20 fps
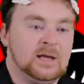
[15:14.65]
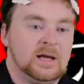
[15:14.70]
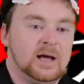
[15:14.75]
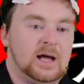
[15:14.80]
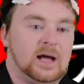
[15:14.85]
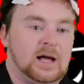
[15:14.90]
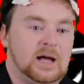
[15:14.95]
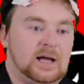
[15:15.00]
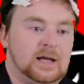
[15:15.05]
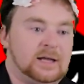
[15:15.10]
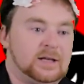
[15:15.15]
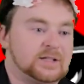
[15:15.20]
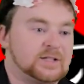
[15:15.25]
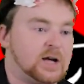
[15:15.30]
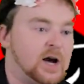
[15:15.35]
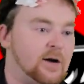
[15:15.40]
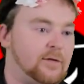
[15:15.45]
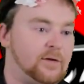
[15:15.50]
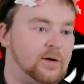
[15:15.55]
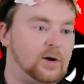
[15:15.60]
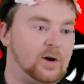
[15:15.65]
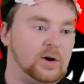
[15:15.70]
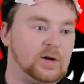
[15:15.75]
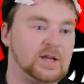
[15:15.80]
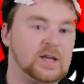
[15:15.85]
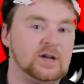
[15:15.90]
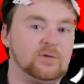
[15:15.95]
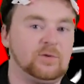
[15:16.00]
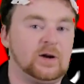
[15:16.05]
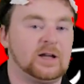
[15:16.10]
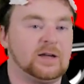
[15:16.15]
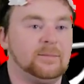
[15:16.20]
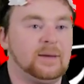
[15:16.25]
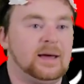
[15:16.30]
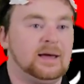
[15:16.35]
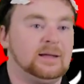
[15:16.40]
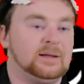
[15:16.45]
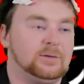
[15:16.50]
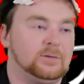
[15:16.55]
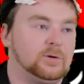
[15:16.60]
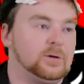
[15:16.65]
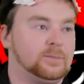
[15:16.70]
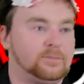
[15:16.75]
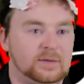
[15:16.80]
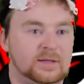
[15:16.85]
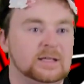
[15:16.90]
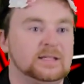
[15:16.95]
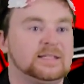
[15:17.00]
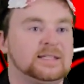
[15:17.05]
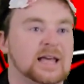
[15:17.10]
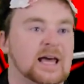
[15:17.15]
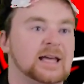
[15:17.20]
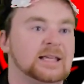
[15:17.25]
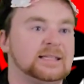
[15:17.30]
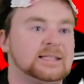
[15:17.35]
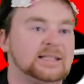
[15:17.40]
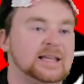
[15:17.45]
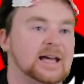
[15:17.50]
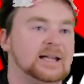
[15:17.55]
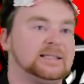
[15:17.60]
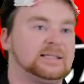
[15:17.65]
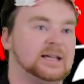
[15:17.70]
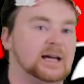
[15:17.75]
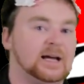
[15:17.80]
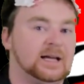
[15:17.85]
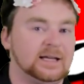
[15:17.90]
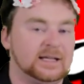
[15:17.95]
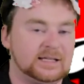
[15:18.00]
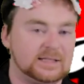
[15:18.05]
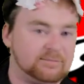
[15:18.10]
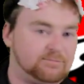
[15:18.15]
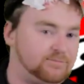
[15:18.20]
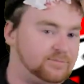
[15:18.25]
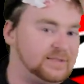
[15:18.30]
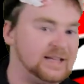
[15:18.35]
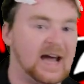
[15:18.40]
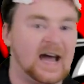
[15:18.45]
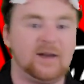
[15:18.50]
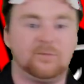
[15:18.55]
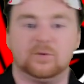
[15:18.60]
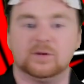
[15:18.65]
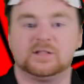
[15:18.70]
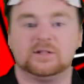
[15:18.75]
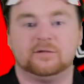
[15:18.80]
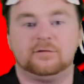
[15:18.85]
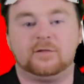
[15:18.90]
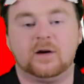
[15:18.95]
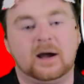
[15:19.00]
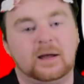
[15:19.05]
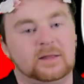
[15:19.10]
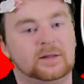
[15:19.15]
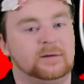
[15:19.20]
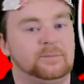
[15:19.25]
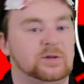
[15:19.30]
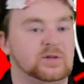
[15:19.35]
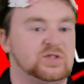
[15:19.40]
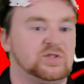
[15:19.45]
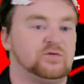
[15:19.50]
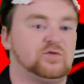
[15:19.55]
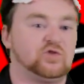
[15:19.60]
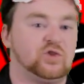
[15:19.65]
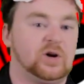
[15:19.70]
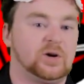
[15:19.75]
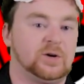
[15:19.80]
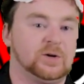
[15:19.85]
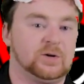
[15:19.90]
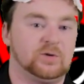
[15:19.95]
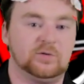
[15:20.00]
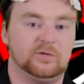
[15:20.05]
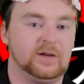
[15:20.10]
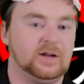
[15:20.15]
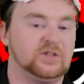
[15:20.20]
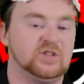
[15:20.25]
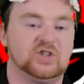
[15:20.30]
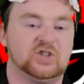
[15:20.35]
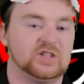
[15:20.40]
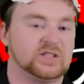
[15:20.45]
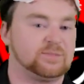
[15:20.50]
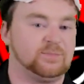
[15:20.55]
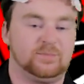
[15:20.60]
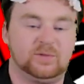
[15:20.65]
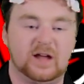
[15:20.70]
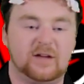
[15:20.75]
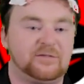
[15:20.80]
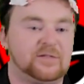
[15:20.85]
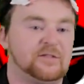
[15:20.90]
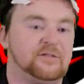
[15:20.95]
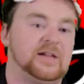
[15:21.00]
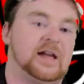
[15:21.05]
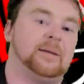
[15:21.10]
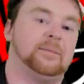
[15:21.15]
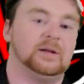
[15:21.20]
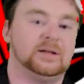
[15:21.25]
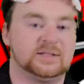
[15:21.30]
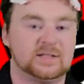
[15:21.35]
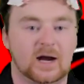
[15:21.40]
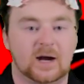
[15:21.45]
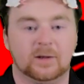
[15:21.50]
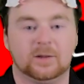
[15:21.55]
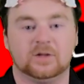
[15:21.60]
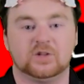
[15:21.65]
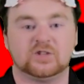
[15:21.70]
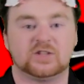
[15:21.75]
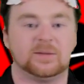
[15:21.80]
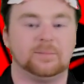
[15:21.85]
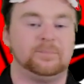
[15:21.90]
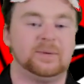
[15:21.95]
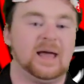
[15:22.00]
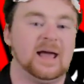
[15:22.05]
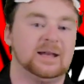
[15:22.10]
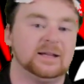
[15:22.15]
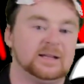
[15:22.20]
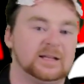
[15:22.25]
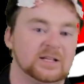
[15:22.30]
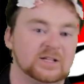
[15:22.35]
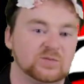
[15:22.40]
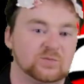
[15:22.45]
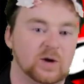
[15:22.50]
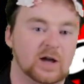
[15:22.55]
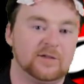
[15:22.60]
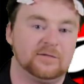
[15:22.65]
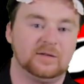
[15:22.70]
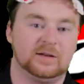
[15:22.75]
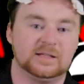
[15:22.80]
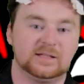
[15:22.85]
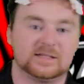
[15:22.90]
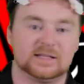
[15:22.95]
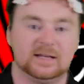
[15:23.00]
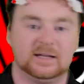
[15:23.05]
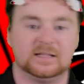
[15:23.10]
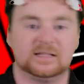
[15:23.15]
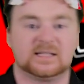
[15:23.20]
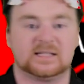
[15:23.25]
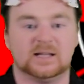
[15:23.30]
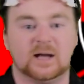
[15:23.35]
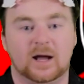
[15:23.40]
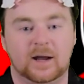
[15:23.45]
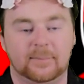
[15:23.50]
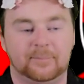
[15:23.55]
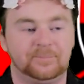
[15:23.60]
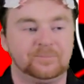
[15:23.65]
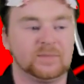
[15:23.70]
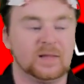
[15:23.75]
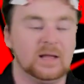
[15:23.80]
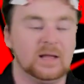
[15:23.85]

uh, in his Kanban arc, he recommend or he says that uh, his dad was a violent, abusive drunkard who eventually just left the family entirely, just abandoned his wife and his and his son